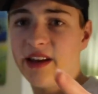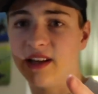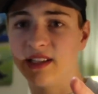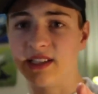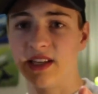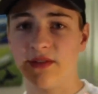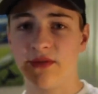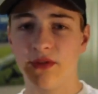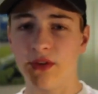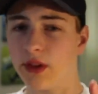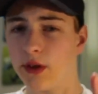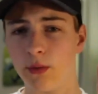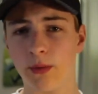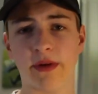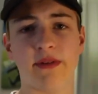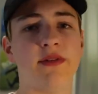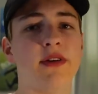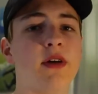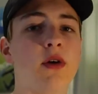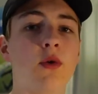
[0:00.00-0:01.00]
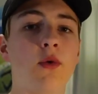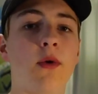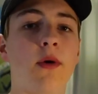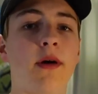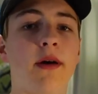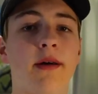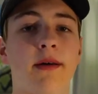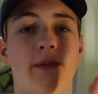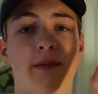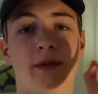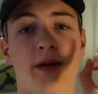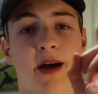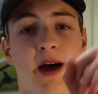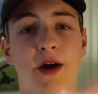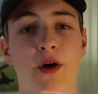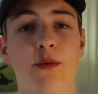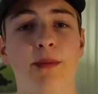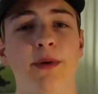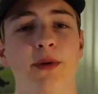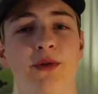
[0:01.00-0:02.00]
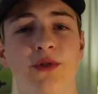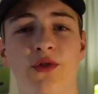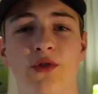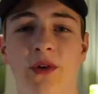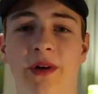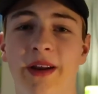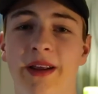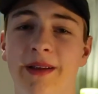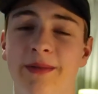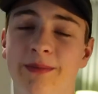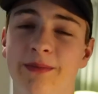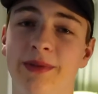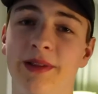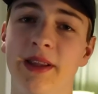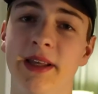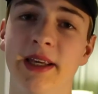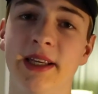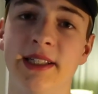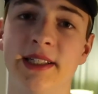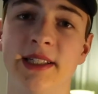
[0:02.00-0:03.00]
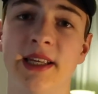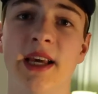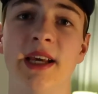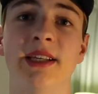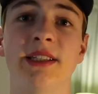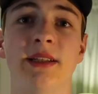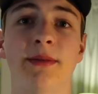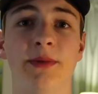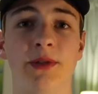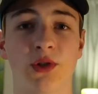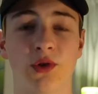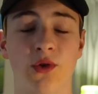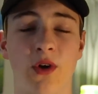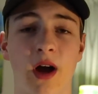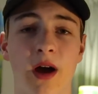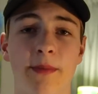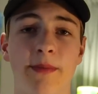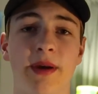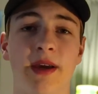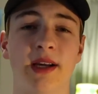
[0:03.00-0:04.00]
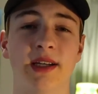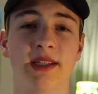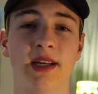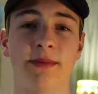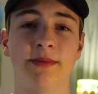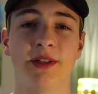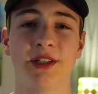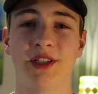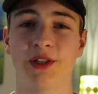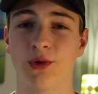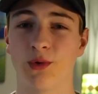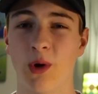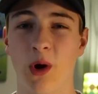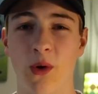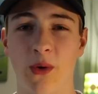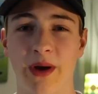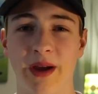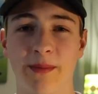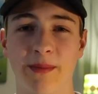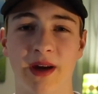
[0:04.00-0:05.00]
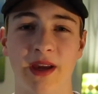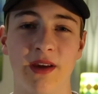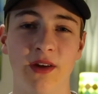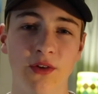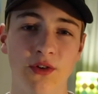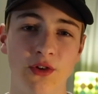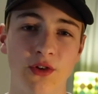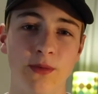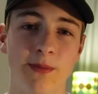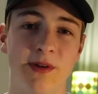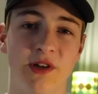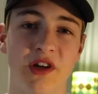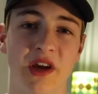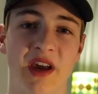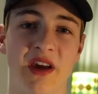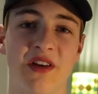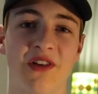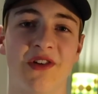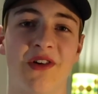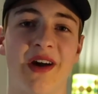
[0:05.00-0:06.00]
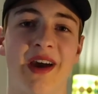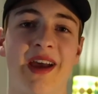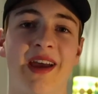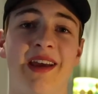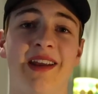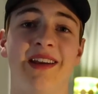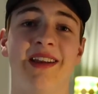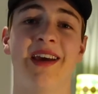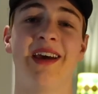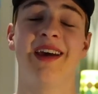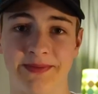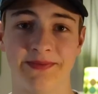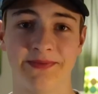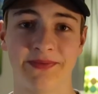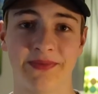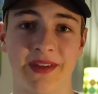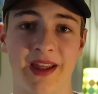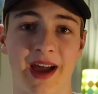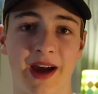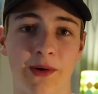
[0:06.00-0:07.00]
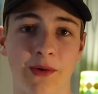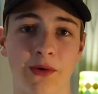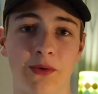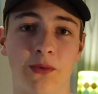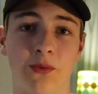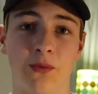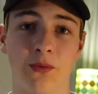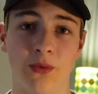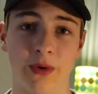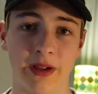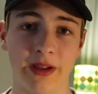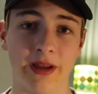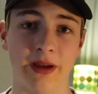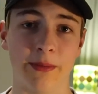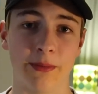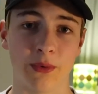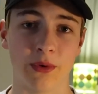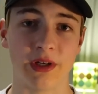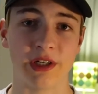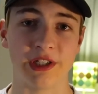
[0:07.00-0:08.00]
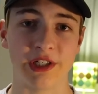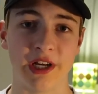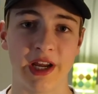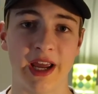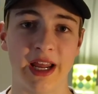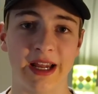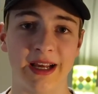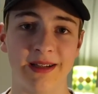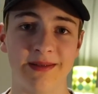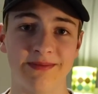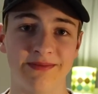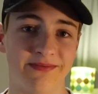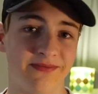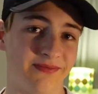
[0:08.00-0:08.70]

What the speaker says: does it for the review. I hope you enjoyed it. Please subscribe because I'm just growing my YouTube channel and I would really appreciate it.